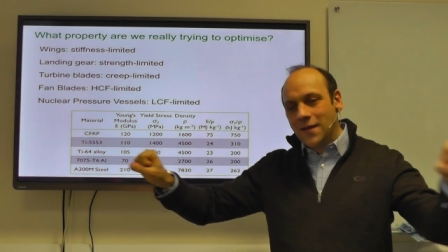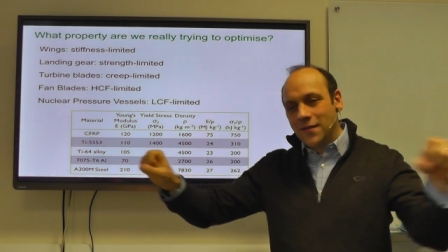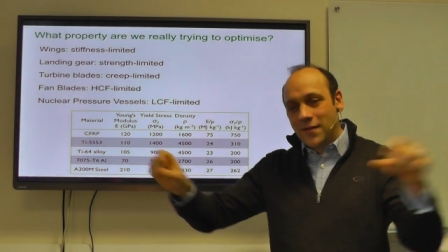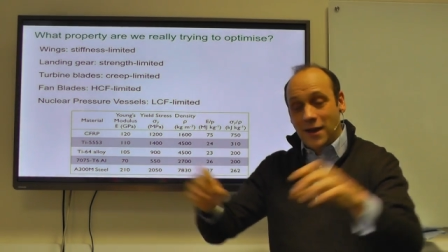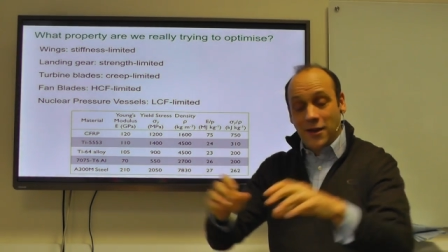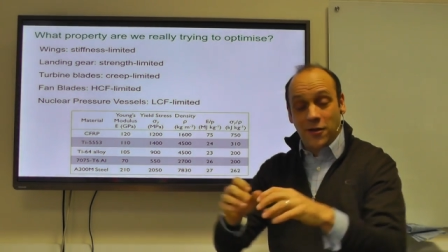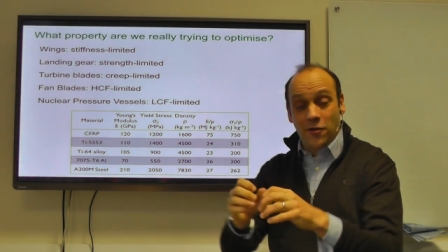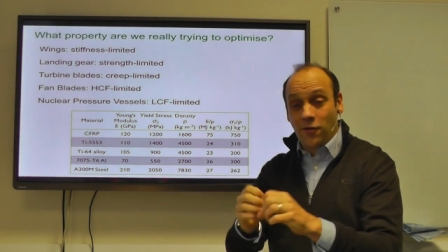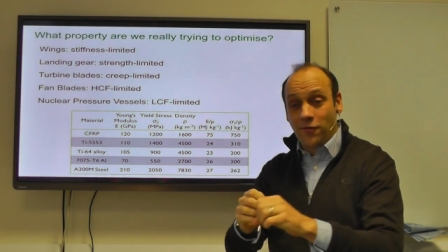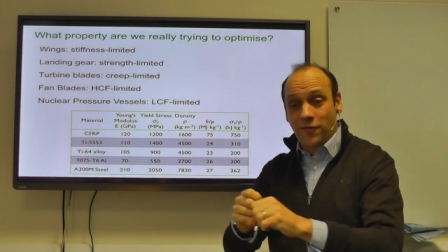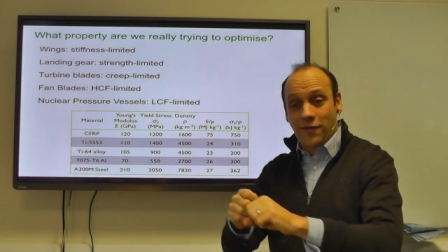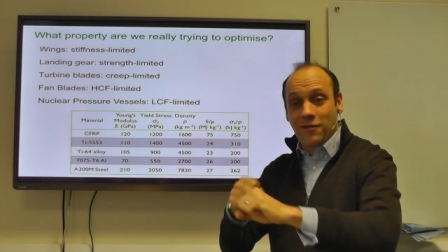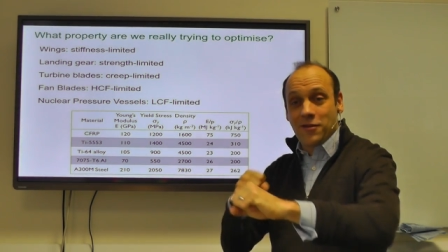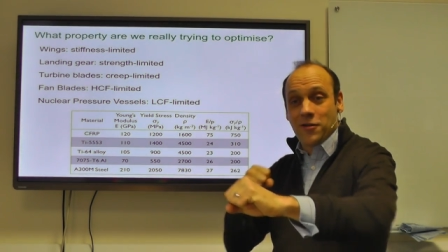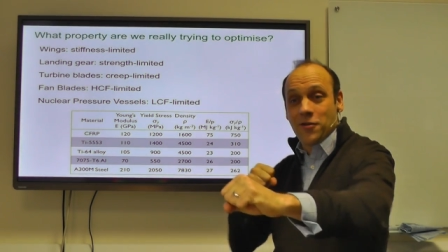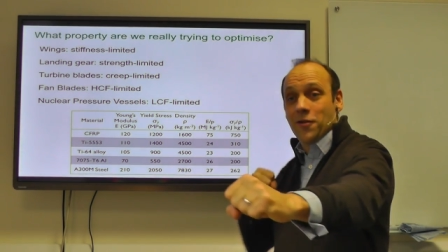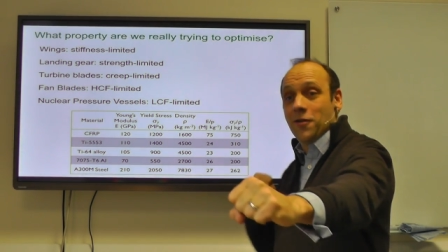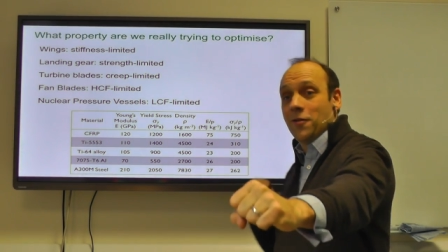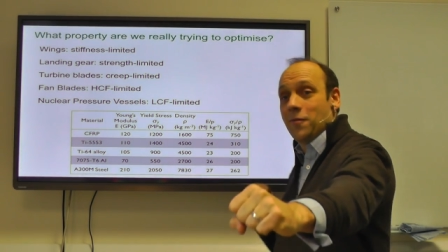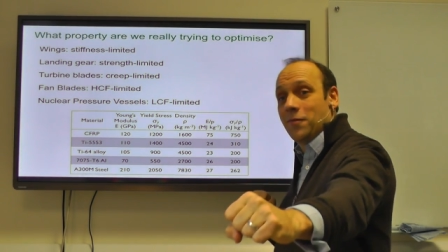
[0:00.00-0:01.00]
They're not very
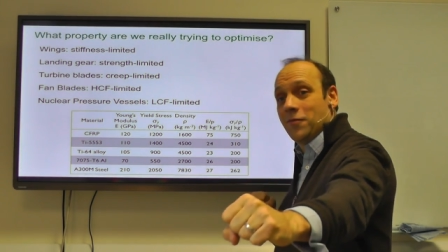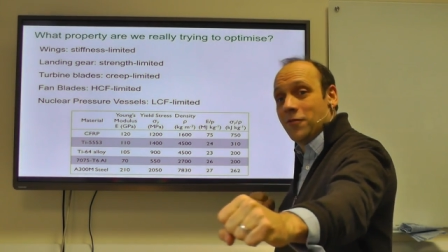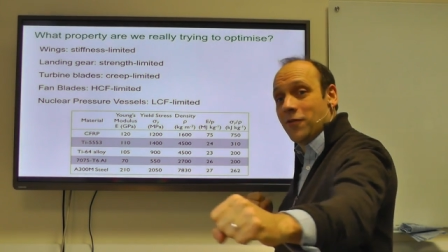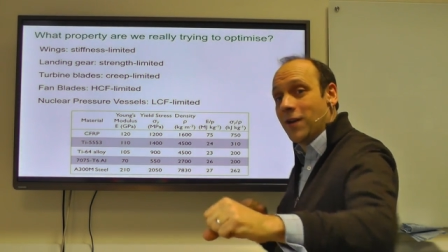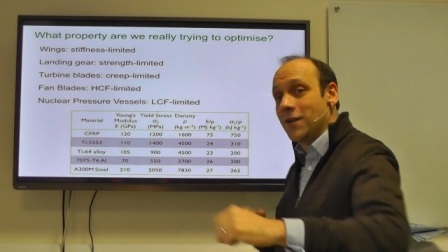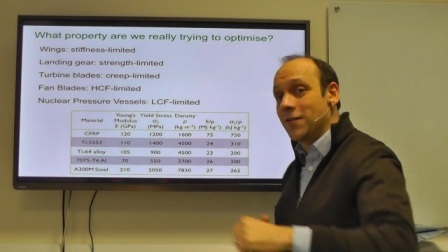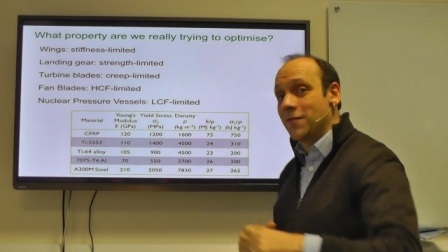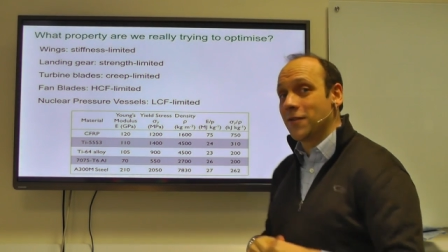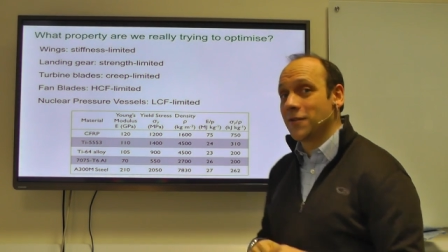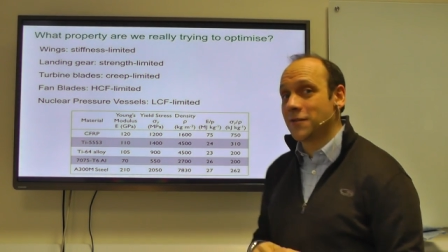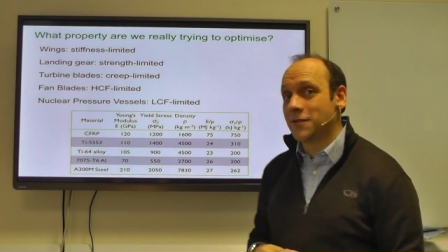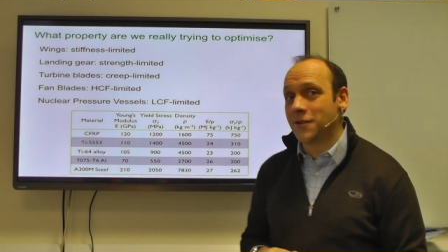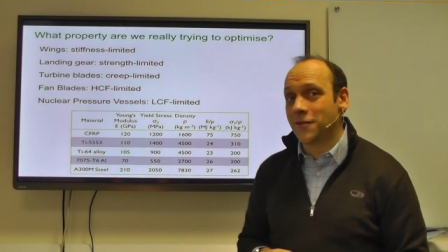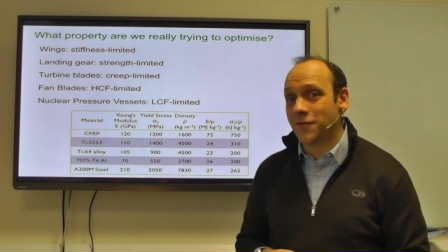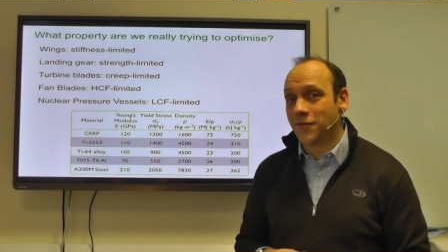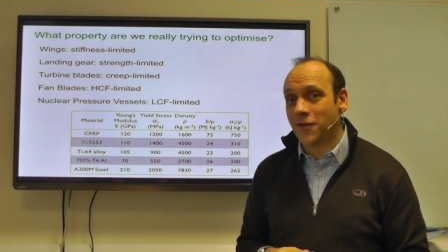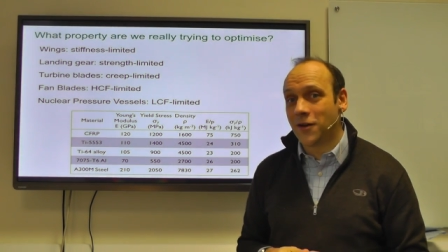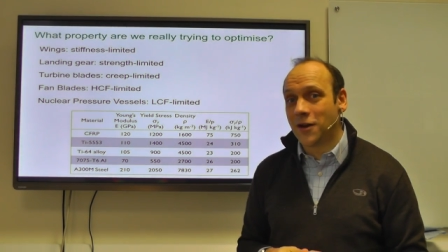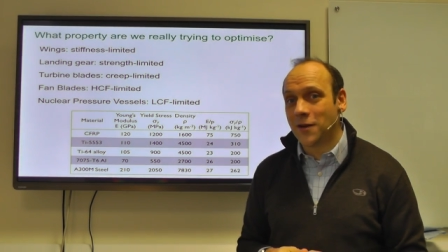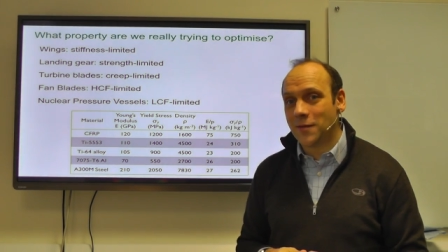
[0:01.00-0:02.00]
good transverse to the
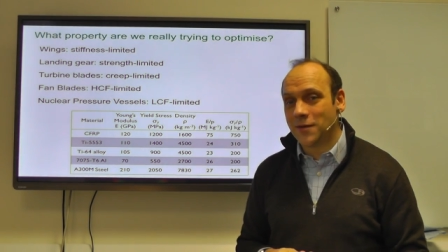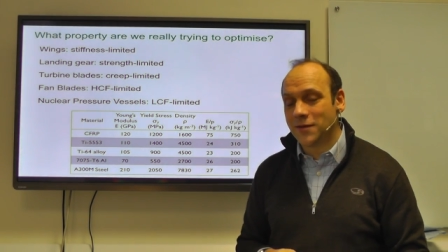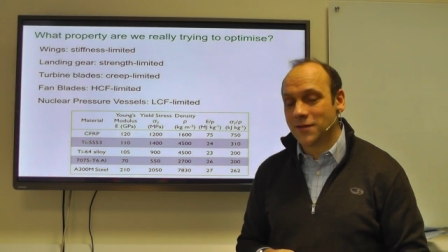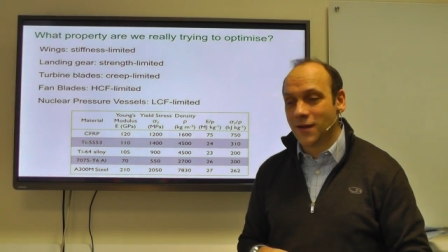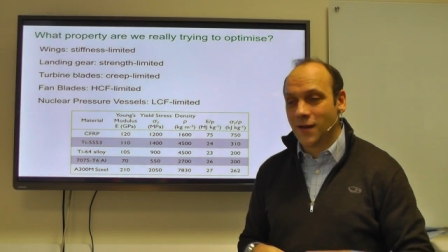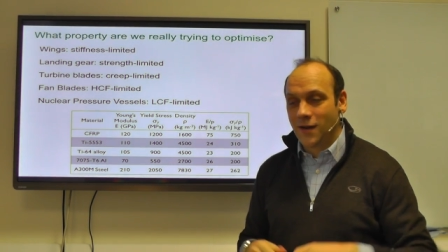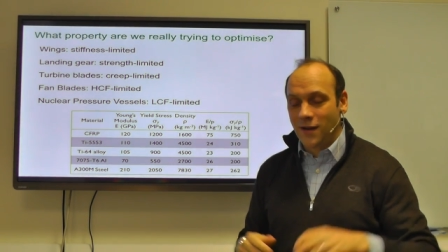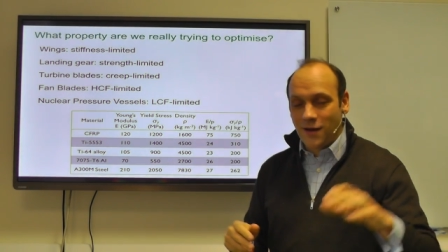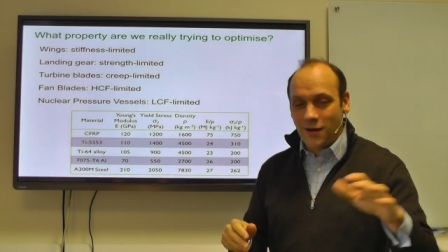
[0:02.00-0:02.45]
fibers.